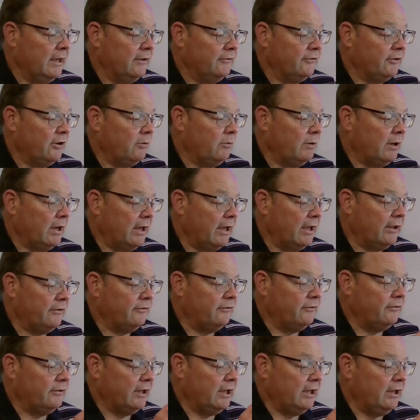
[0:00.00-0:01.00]
So
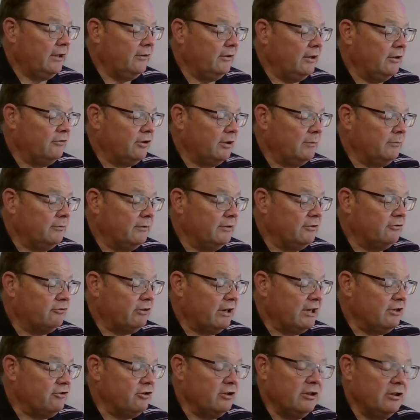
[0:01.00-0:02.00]
in terms of
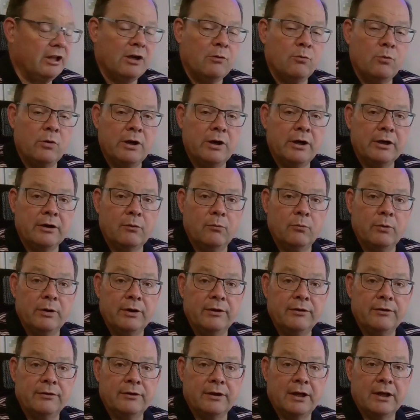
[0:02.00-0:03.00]
integration, they work
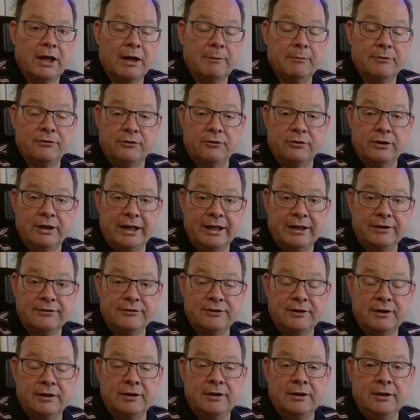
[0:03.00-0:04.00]
with Amazon
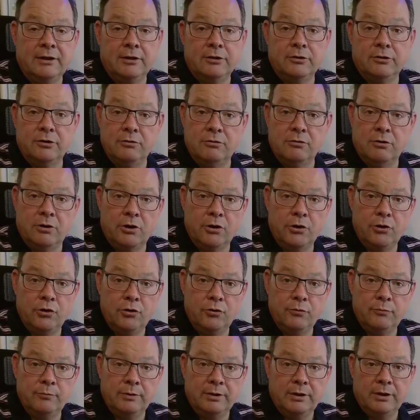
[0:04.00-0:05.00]
Alexa, Google
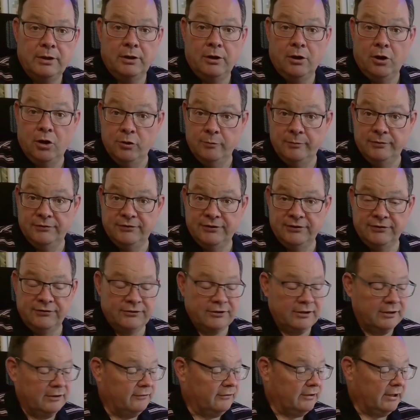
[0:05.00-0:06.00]
Home
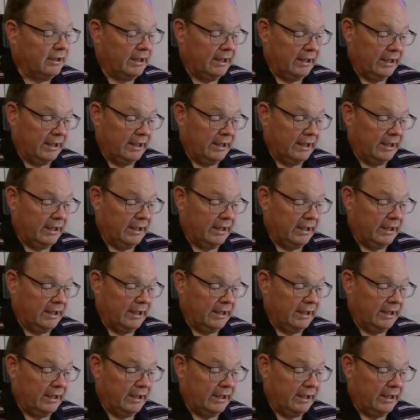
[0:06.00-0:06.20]
Assistant,